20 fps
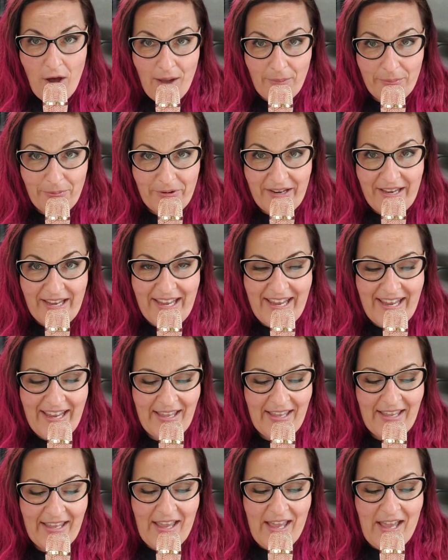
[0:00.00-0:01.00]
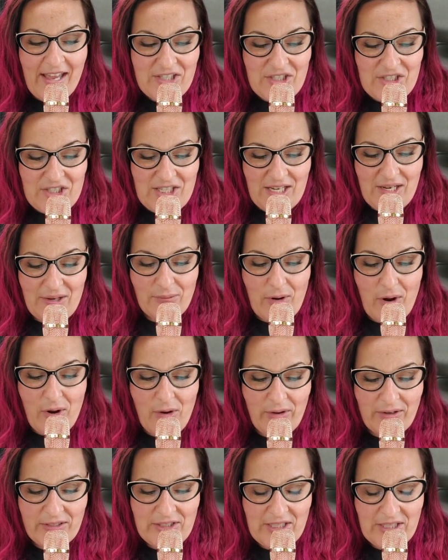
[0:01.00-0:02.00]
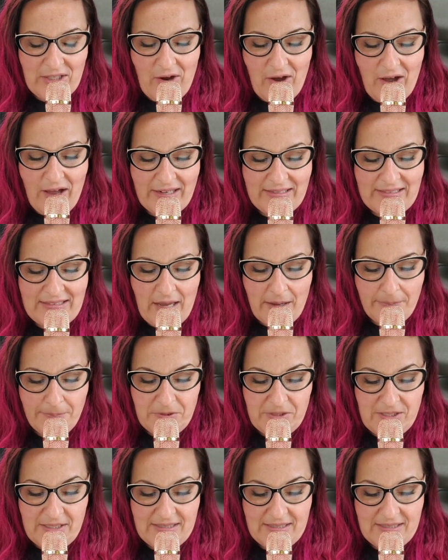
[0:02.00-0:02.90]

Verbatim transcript: Aubrey, she wrote and she caught us up.